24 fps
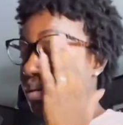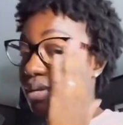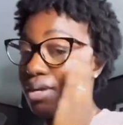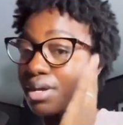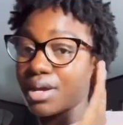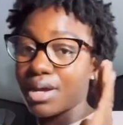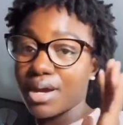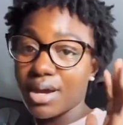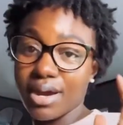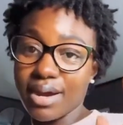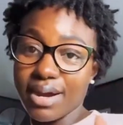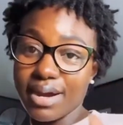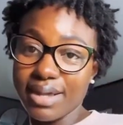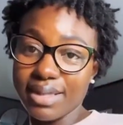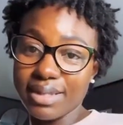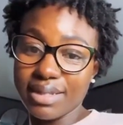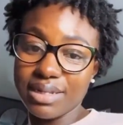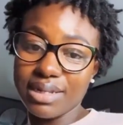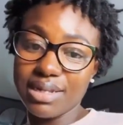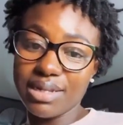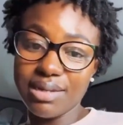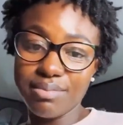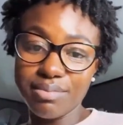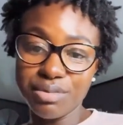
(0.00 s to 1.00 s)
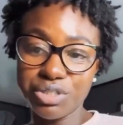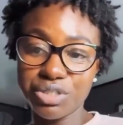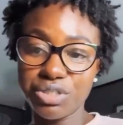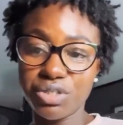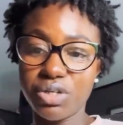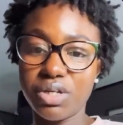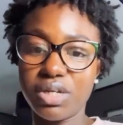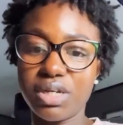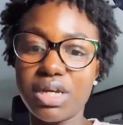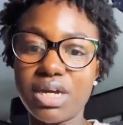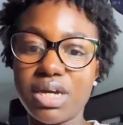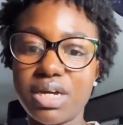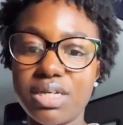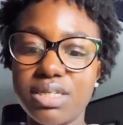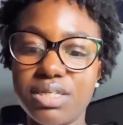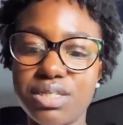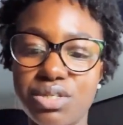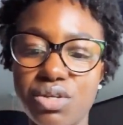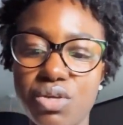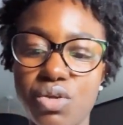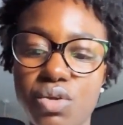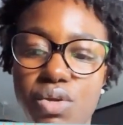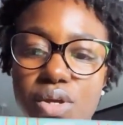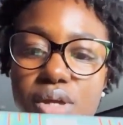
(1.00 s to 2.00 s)
All right, let me show you guys.
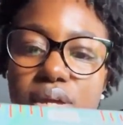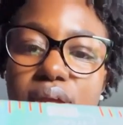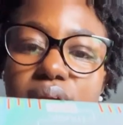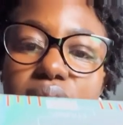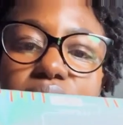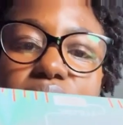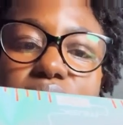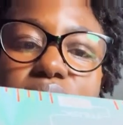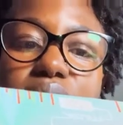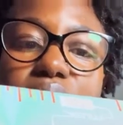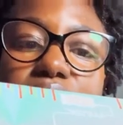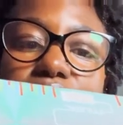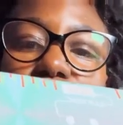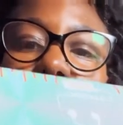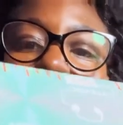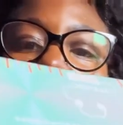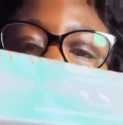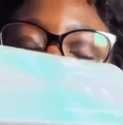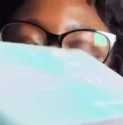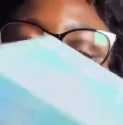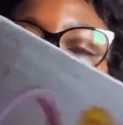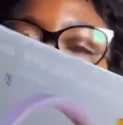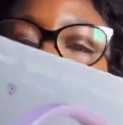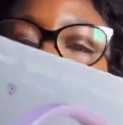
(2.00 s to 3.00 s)
So they got